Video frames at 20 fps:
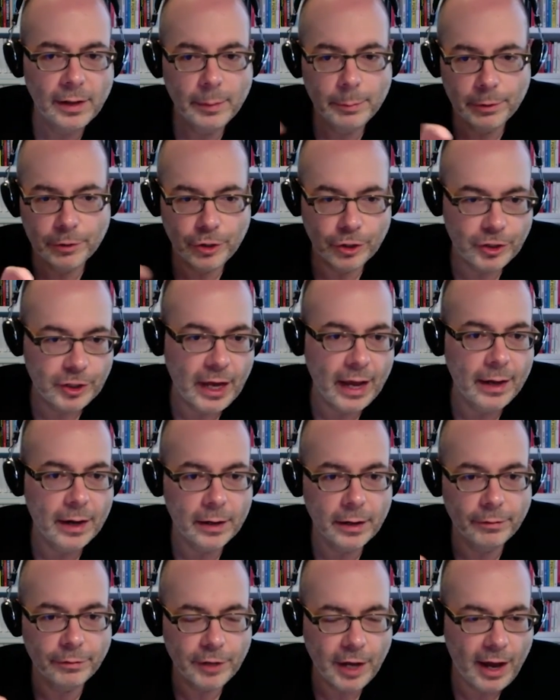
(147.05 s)
but just say it
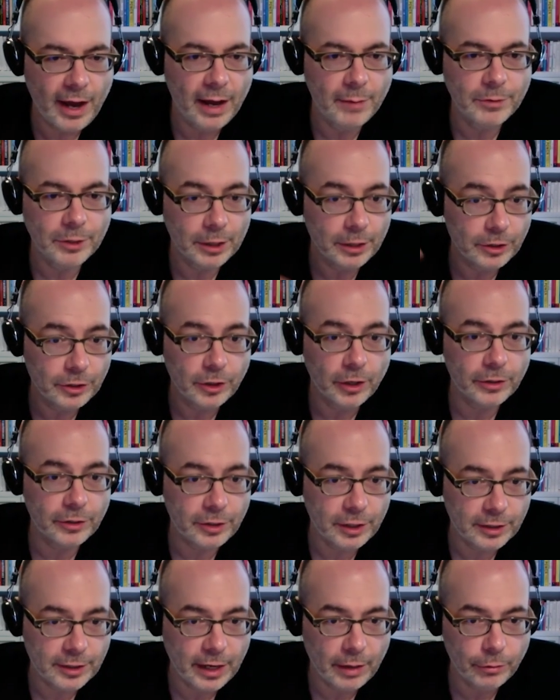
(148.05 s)
enough times and it starts
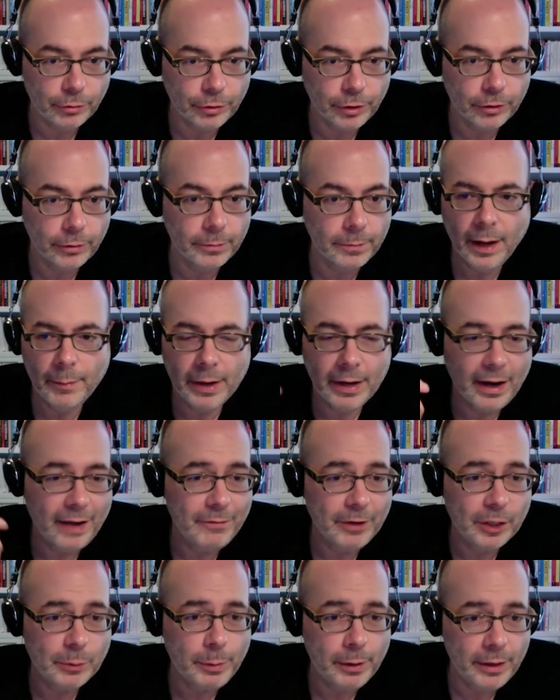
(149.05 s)
to sound true. And I've
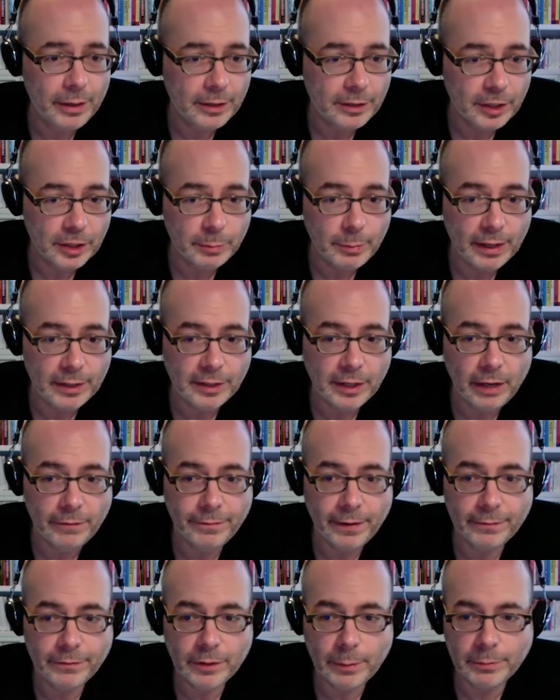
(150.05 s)
experienced this myself.
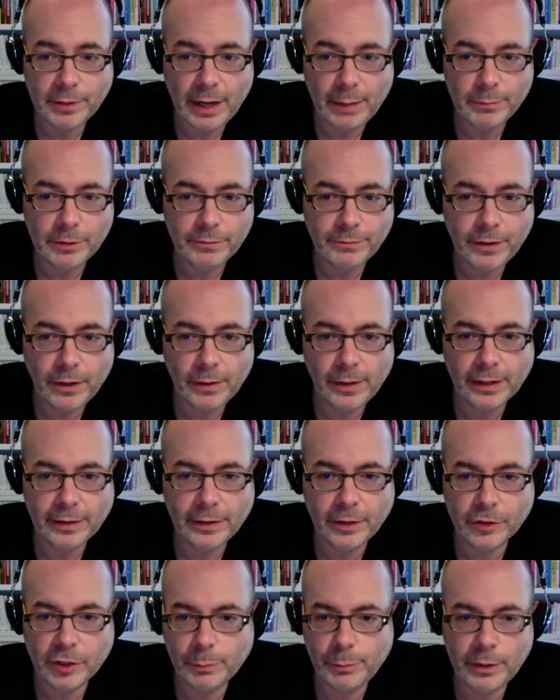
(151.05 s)
I've sometimes felt like
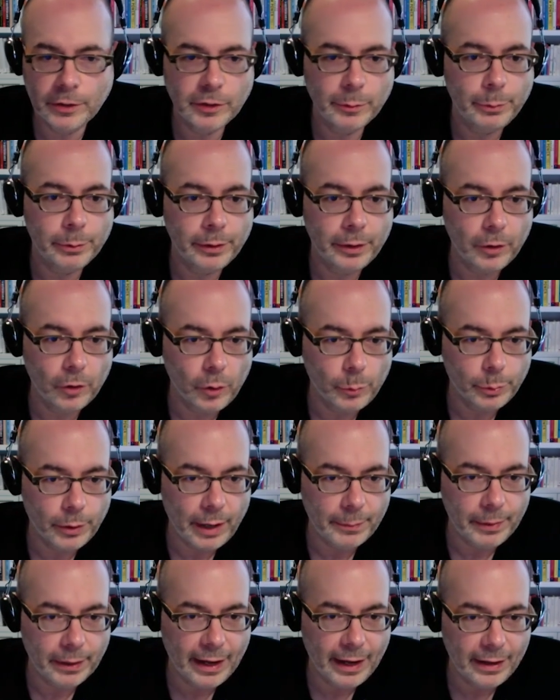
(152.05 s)
there's a piece of political
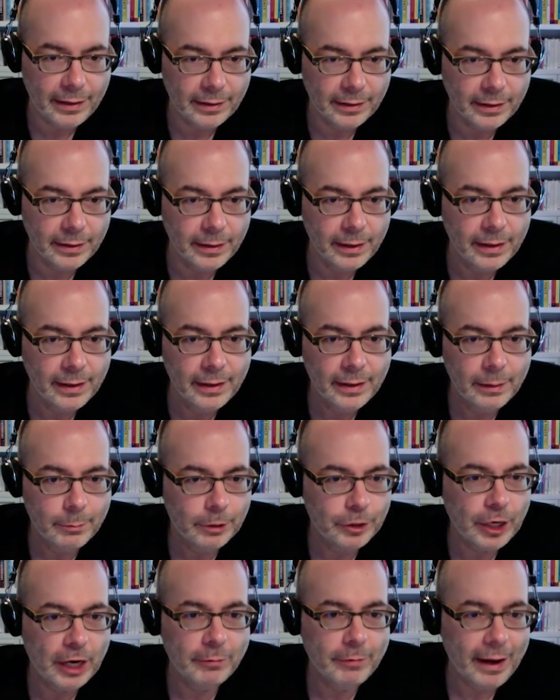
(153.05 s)
propaganda,
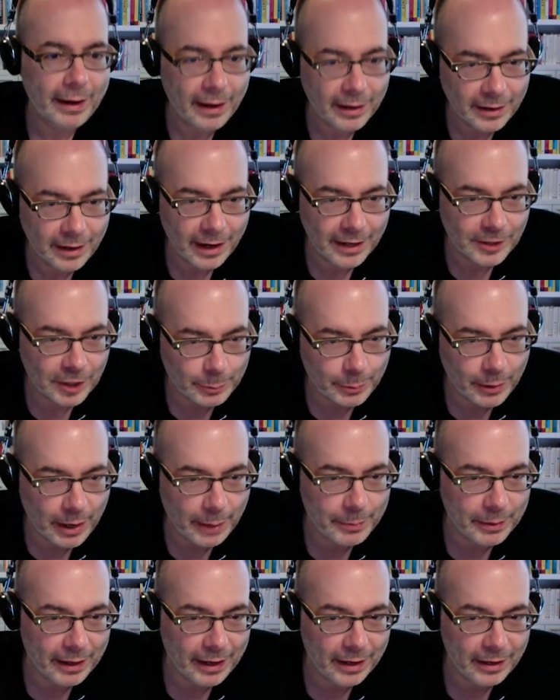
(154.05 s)
which I recognize as
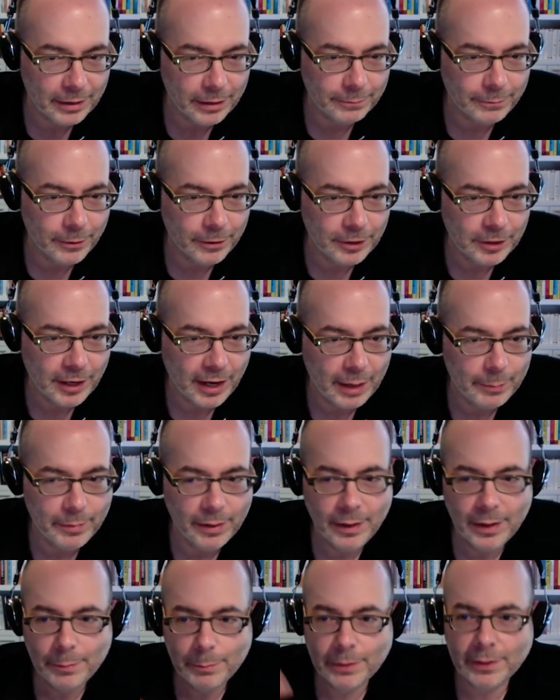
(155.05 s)
propaganda the first time,
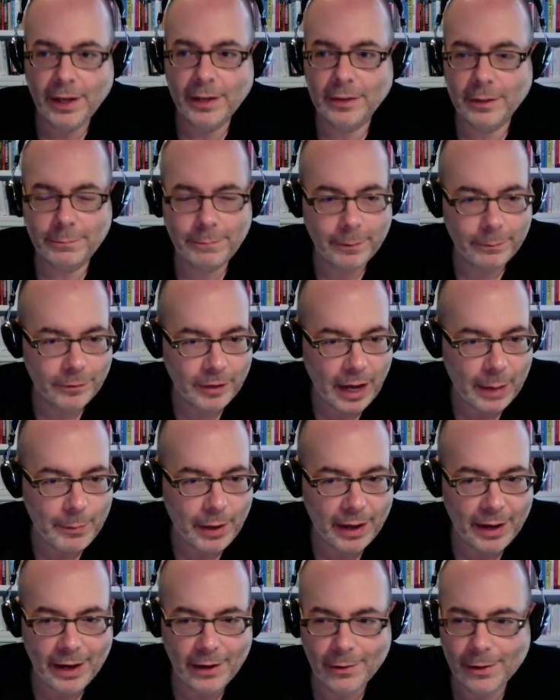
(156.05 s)
but like the fifth time I
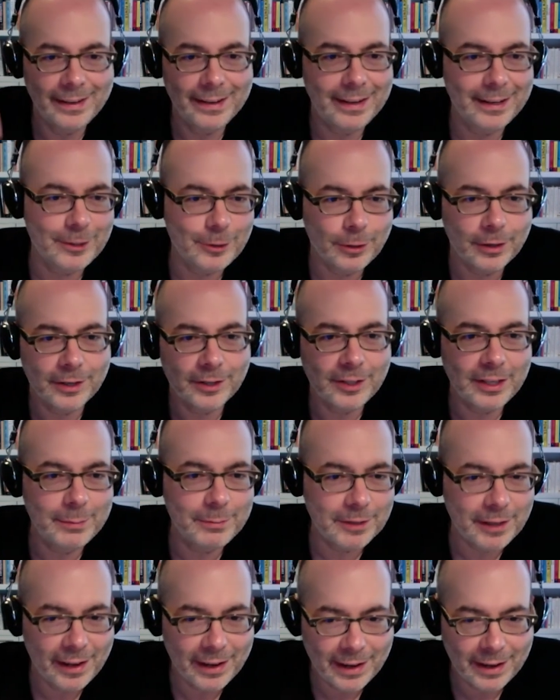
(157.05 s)
hear it, it sort of seems
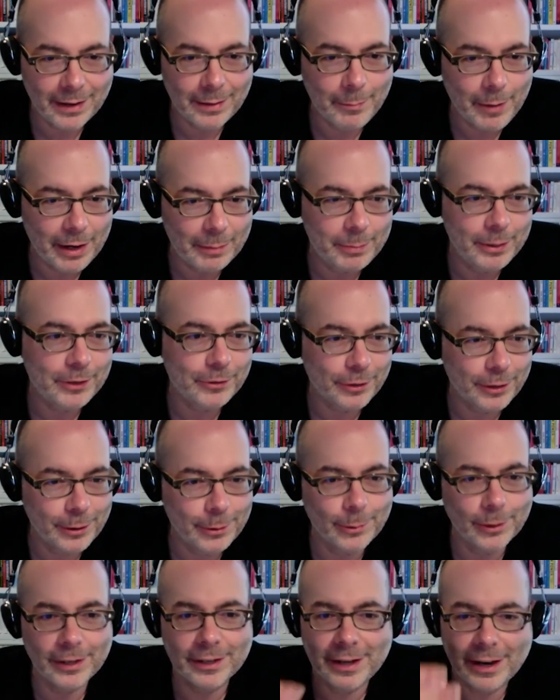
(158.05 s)
like it might be true.
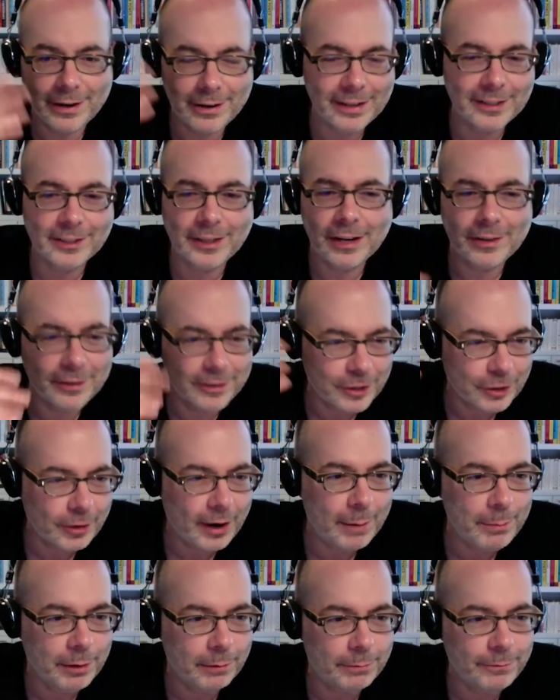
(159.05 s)
Or I don't know, it's hard to
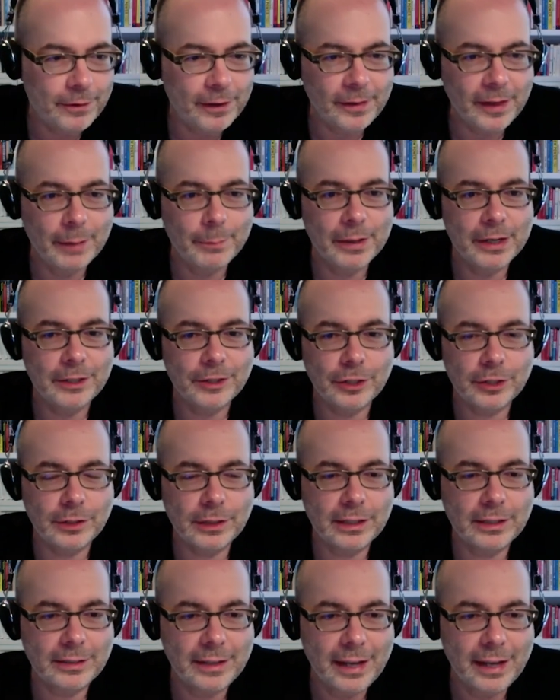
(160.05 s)
describe the feeling, but it just, it,